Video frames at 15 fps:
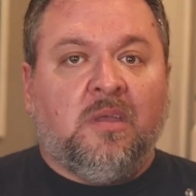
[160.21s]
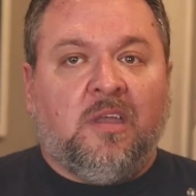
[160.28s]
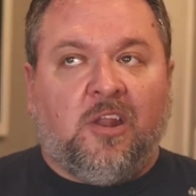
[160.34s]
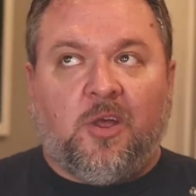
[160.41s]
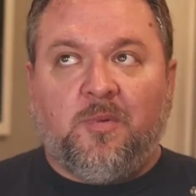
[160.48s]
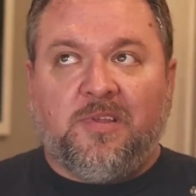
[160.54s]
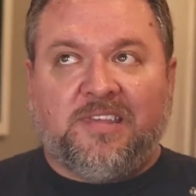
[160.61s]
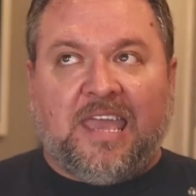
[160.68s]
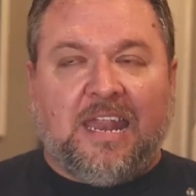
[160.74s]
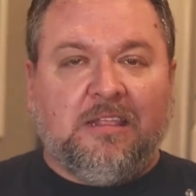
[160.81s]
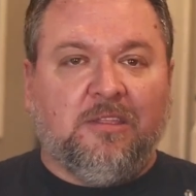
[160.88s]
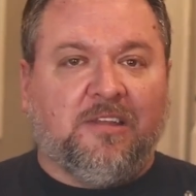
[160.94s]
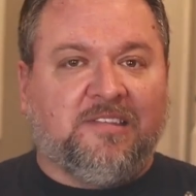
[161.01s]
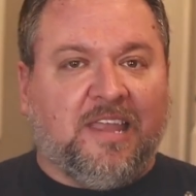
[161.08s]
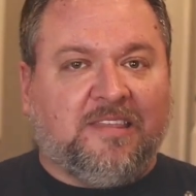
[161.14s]
It almost kind of
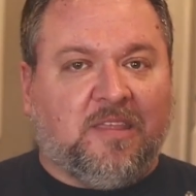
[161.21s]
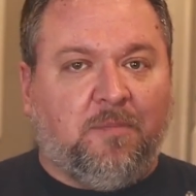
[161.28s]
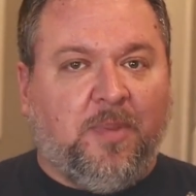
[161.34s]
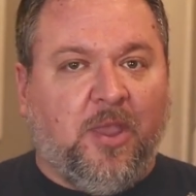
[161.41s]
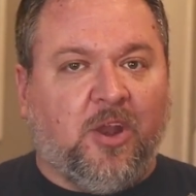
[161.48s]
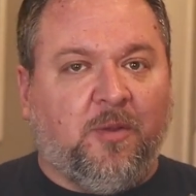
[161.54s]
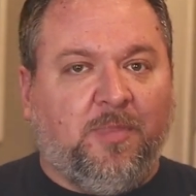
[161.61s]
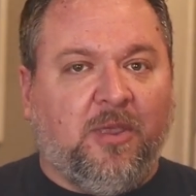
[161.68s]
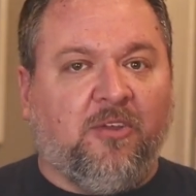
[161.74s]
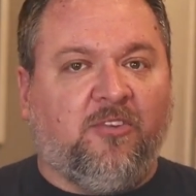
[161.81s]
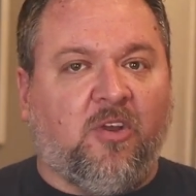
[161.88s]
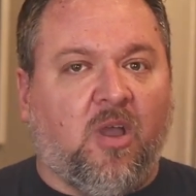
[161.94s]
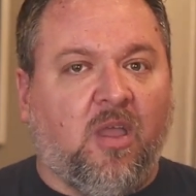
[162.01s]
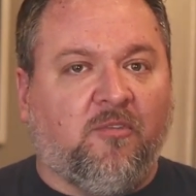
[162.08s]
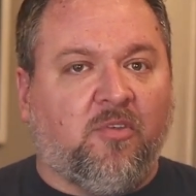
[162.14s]
looks like the peer-to-peer
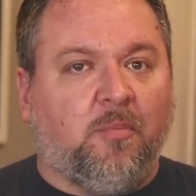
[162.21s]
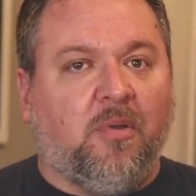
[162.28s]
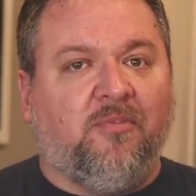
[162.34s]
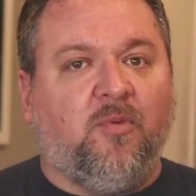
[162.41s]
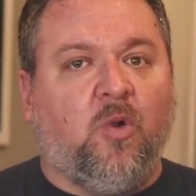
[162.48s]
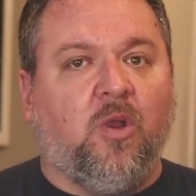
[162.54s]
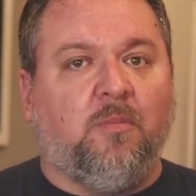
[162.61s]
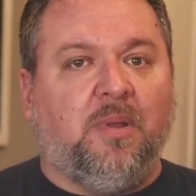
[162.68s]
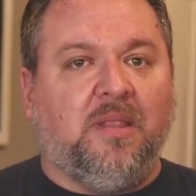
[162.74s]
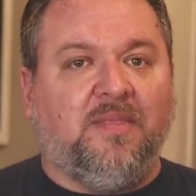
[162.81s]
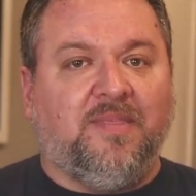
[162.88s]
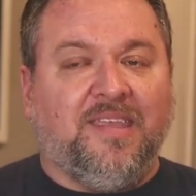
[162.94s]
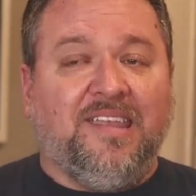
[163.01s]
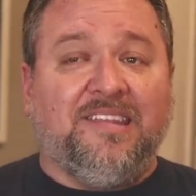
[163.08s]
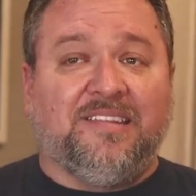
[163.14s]
drawing from before, but
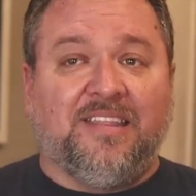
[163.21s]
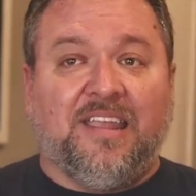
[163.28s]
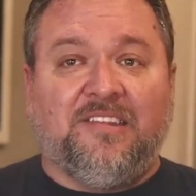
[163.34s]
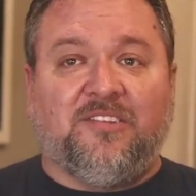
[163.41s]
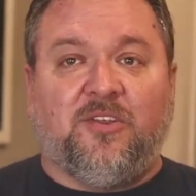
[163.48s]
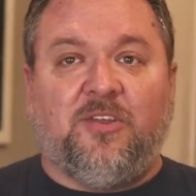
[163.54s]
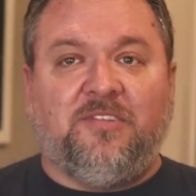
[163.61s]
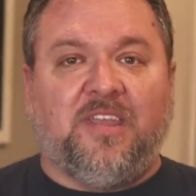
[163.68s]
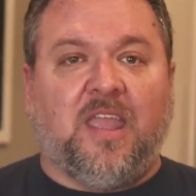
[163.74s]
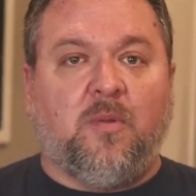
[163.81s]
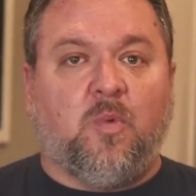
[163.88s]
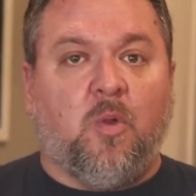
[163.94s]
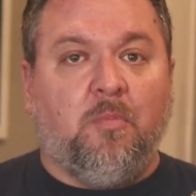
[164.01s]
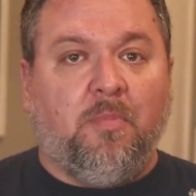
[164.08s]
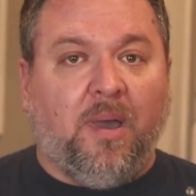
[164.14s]
these links are using a
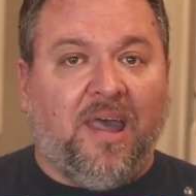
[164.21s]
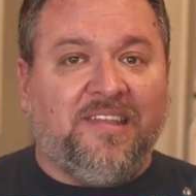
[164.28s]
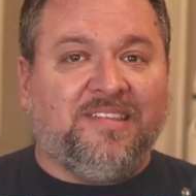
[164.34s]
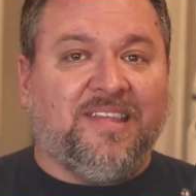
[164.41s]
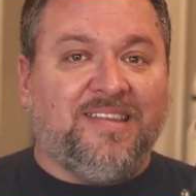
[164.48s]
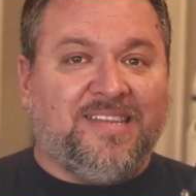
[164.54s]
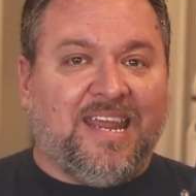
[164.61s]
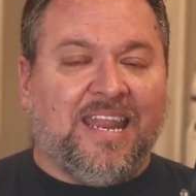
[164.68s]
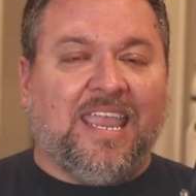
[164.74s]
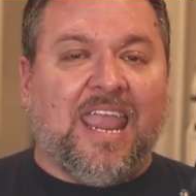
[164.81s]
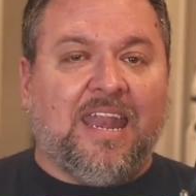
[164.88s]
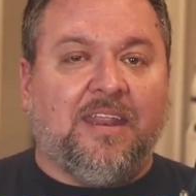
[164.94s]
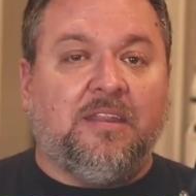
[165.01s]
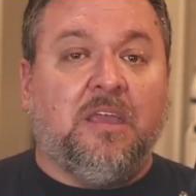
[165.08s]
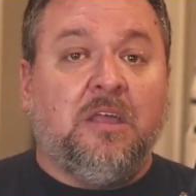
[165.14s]
robust,
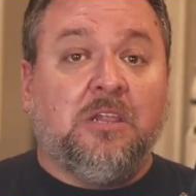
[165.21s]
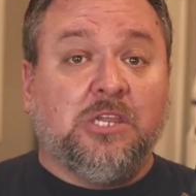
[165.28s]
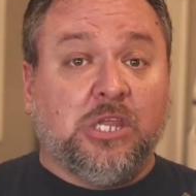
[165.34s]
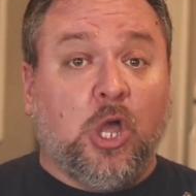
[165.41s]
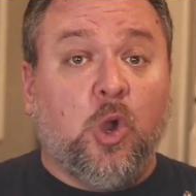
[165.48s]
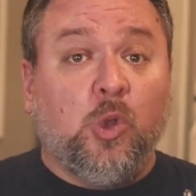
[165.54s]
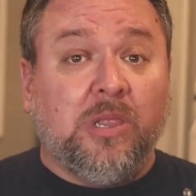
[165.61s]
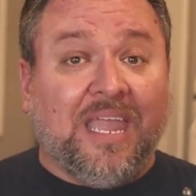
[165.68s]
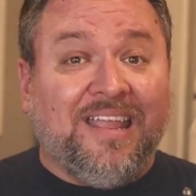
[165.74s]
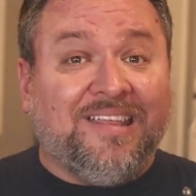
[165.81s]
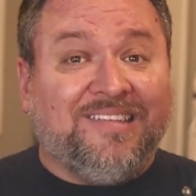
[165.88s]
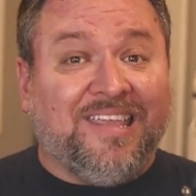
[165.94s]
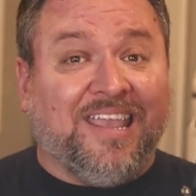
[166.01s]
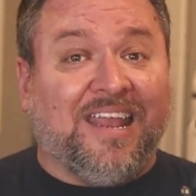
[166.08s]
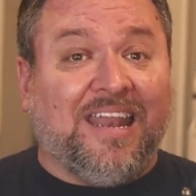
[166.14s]
dedicated,
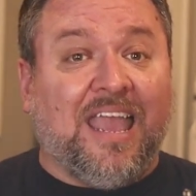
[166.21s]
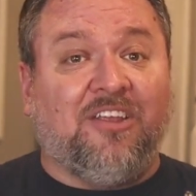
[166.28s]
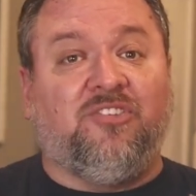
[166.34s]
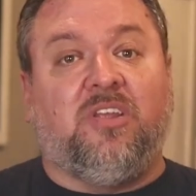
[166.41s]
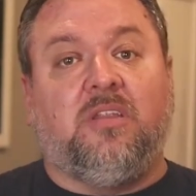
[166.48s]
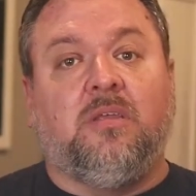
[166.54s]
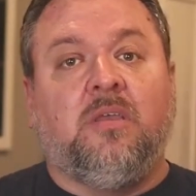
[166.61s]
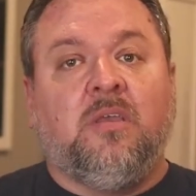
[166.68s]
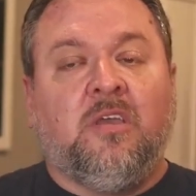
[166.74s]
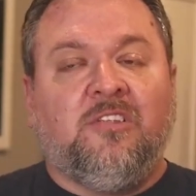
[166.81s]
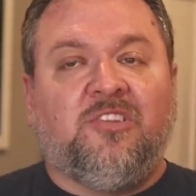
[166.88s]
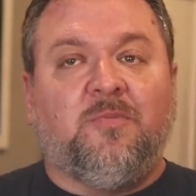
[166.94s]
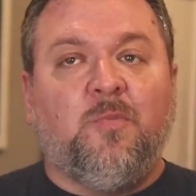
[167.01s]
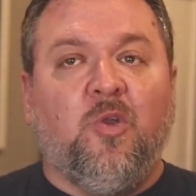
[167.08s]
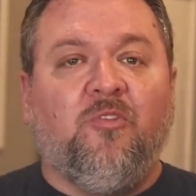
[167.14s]
low-latency connection
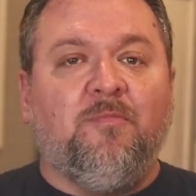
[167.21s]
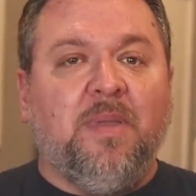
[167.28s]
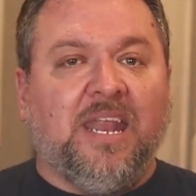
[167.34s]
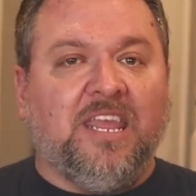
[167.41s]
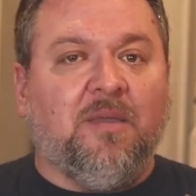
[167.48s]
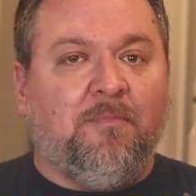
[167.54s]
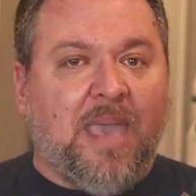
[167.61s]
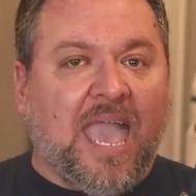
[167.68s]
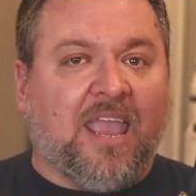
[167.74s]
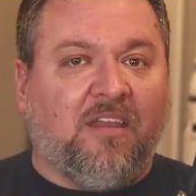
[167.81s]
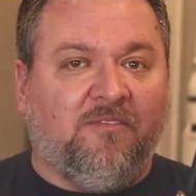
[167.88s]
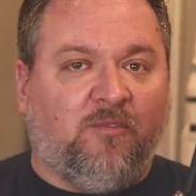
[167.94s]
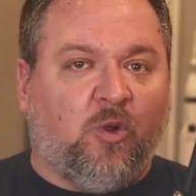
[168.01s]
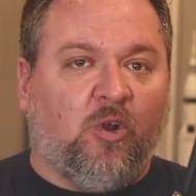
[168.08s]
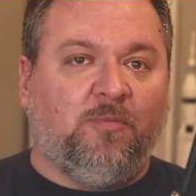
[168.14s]
to move media back and
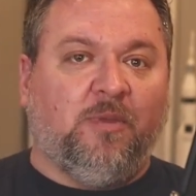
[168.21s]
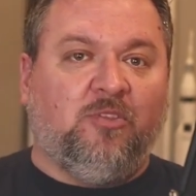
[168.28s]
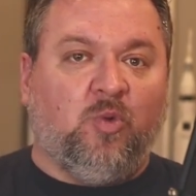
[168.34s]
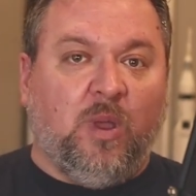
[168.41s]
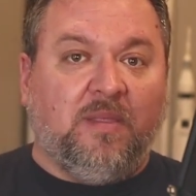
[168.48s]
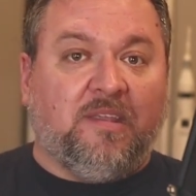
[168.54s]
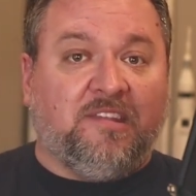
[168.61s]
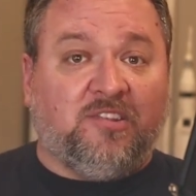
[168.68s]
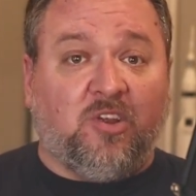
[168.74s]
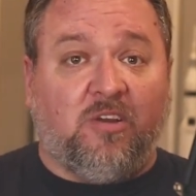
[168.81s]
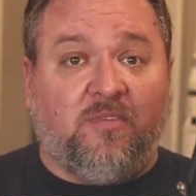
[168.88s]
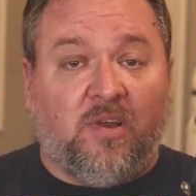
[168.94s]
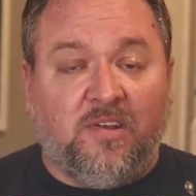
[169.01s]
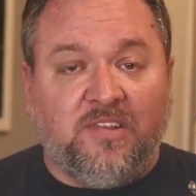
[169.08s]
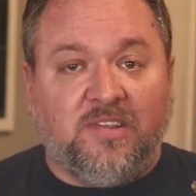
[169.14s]
forth between the
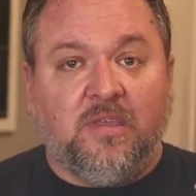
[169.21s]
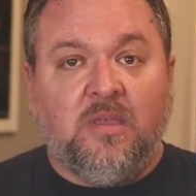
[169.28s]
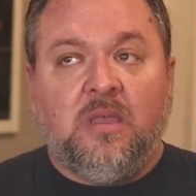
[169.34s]
servers.